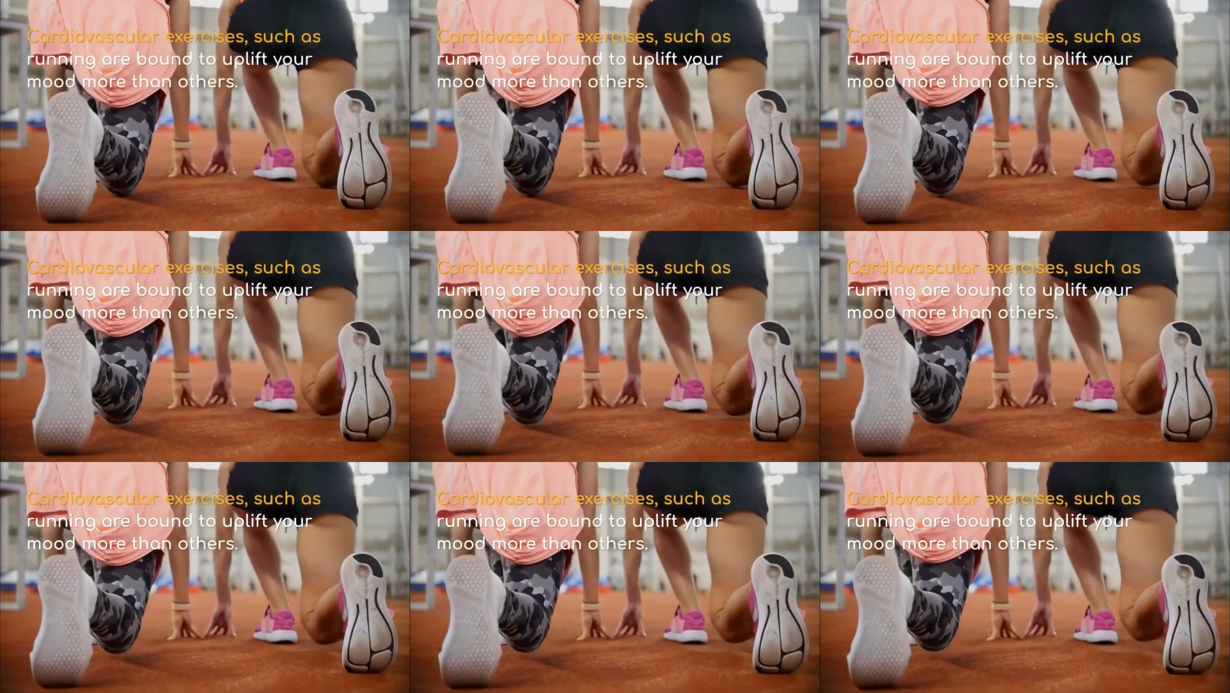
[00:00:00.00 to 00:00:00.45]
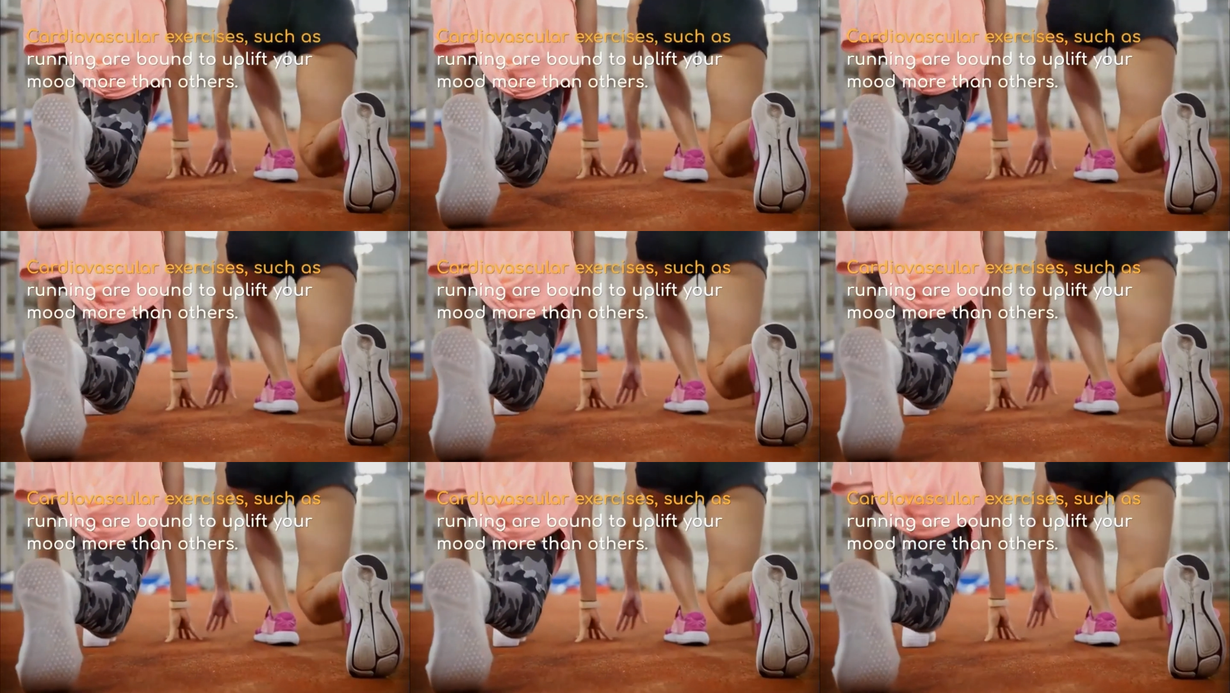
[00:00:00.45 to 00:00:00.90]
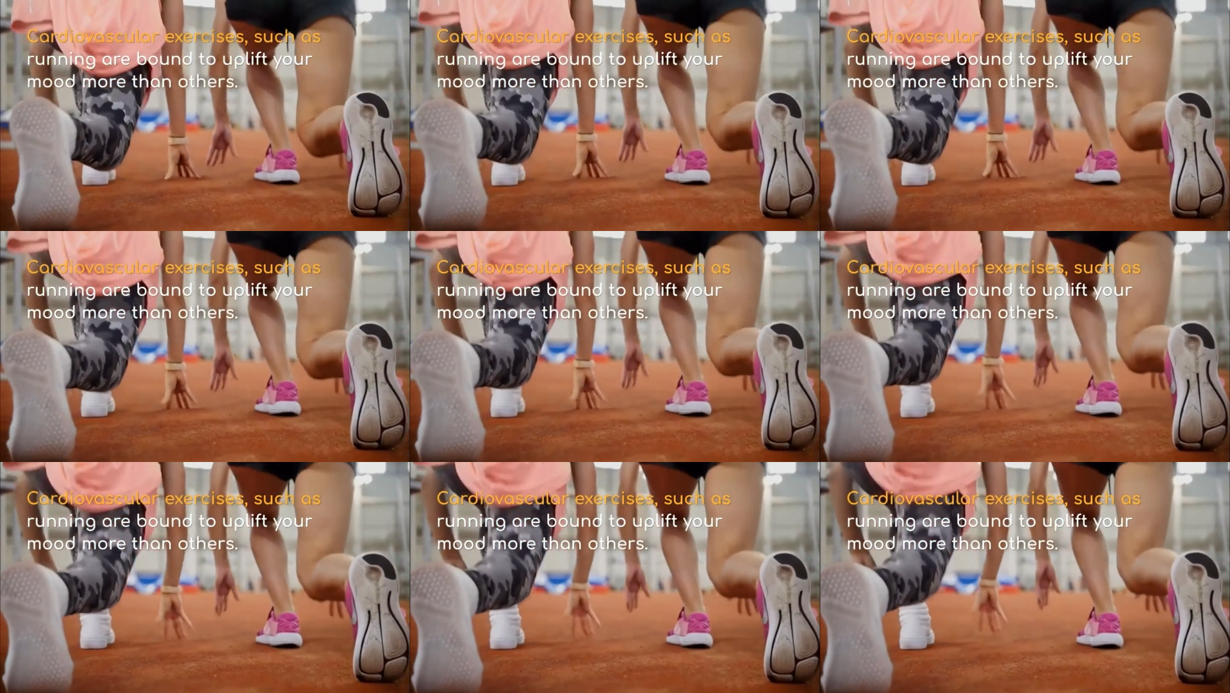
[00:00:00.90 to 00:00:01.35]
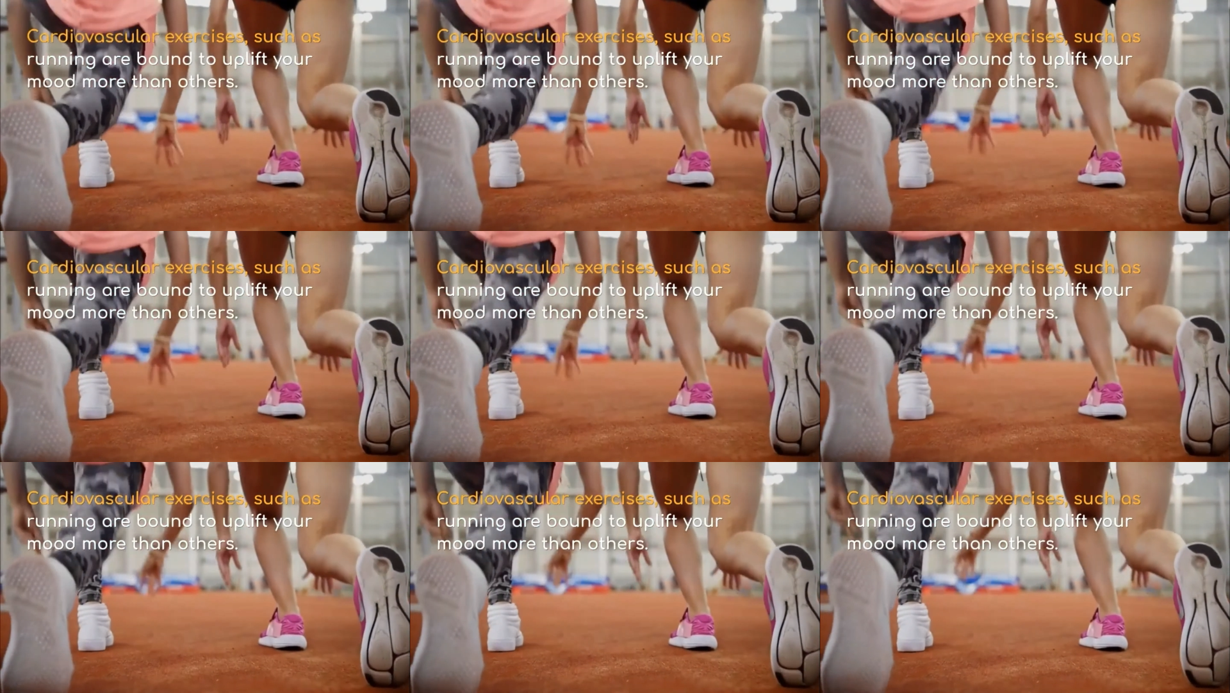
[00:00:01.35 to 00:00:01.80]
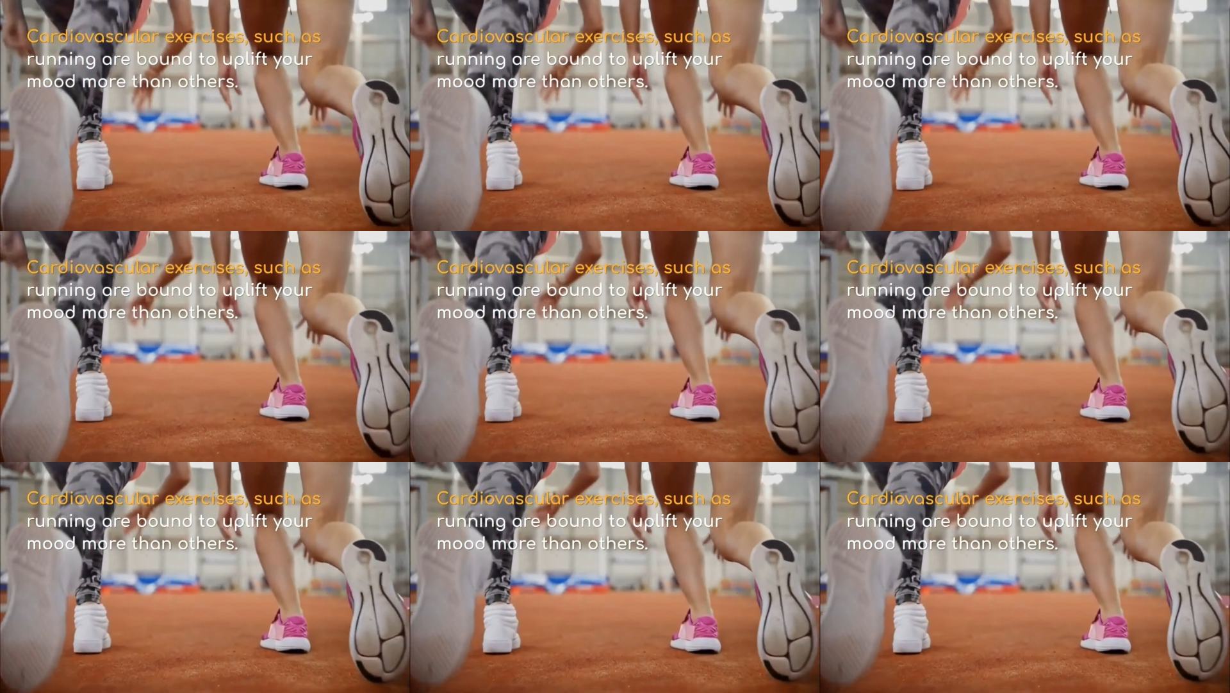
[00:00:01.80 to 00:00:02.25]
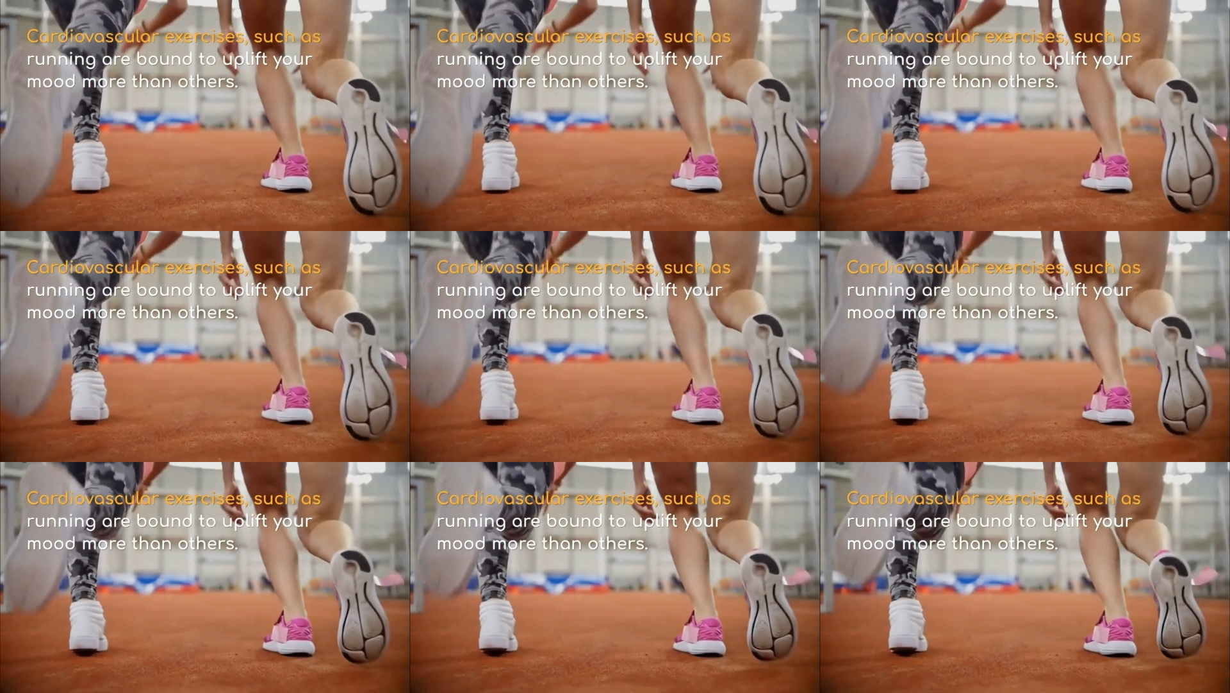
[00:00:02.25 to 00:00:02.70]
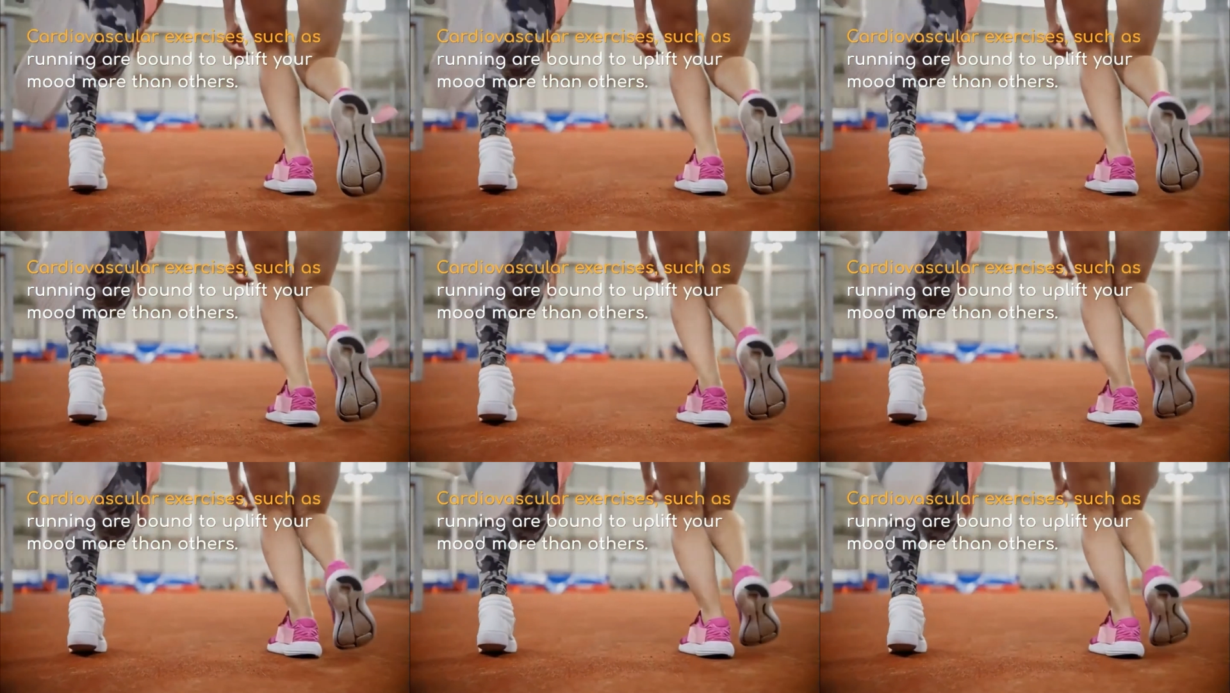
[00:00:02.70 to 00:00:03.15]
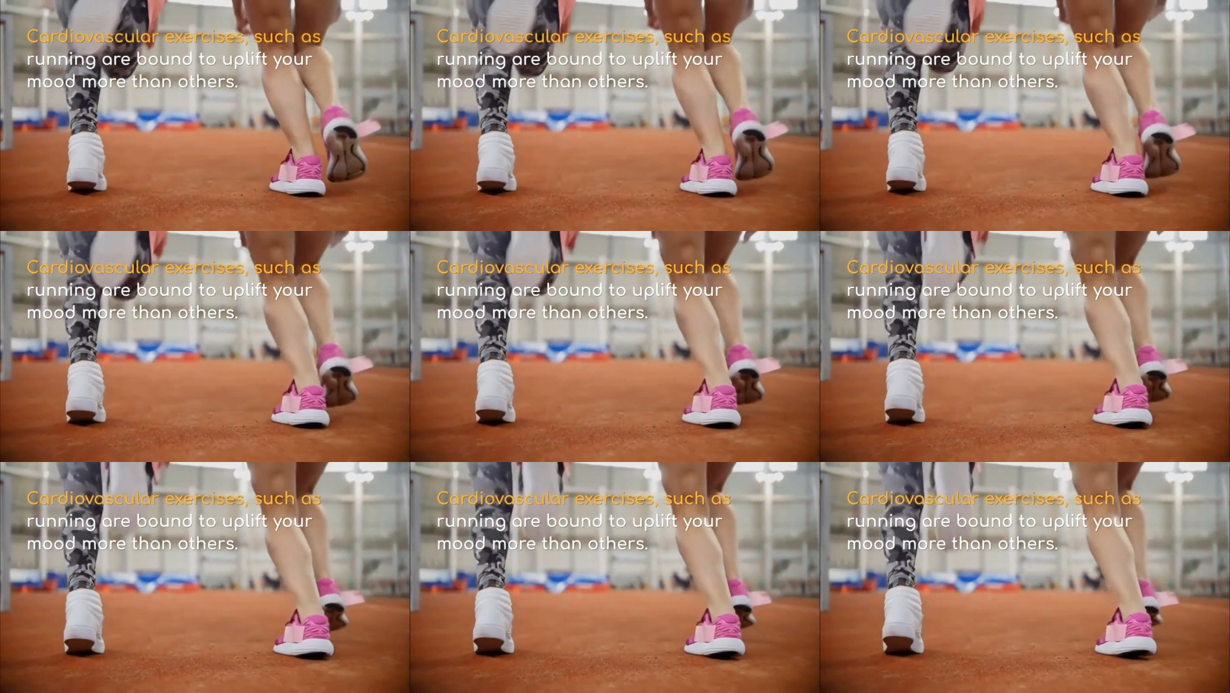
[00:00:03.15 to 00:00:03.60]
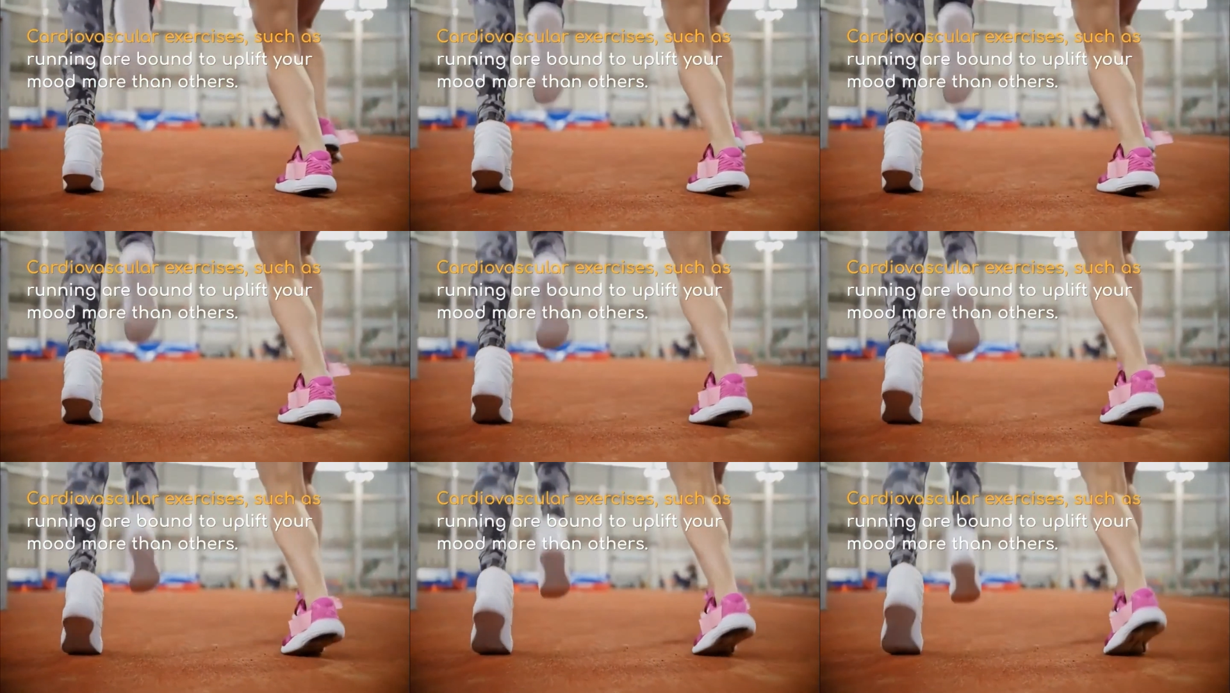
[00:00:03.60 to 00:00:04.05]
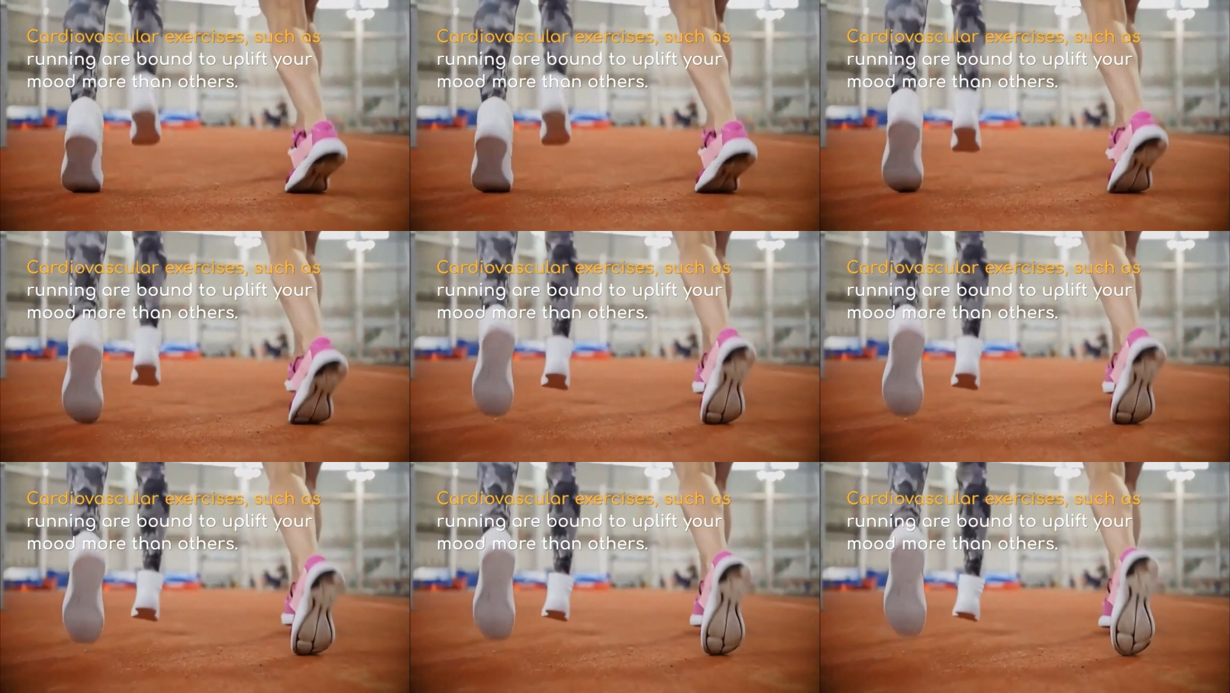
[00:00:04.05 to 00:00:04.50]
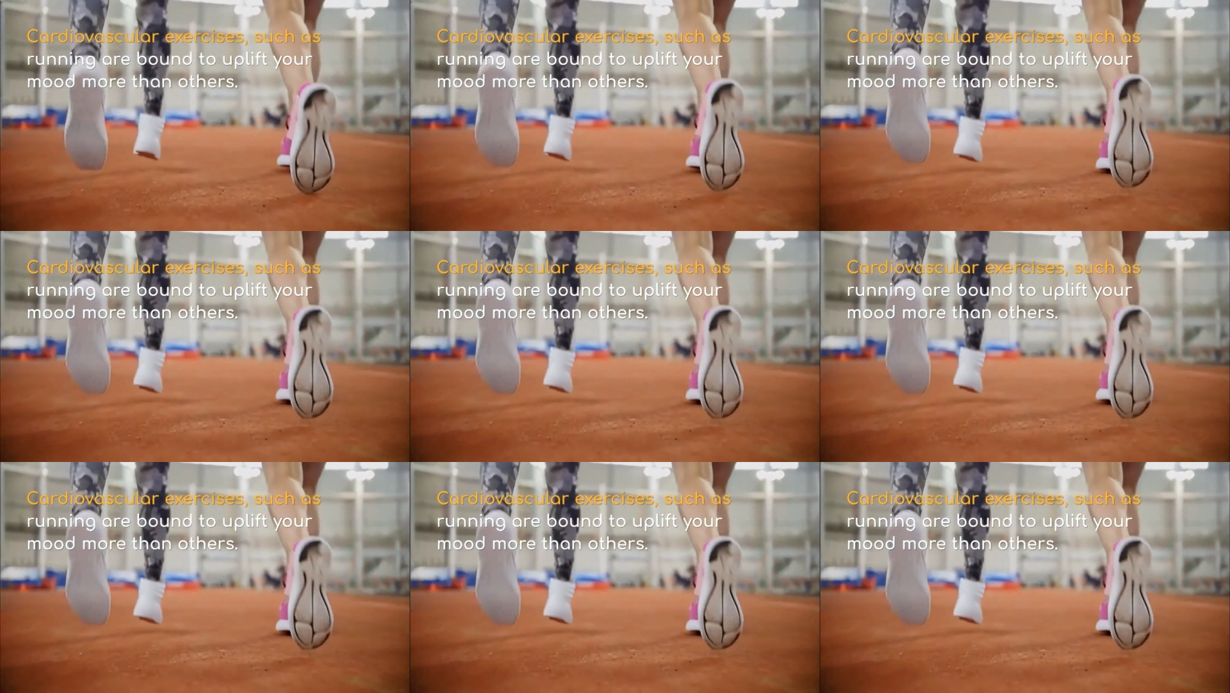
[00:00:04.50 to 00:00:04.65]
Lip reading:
(no speaker visible)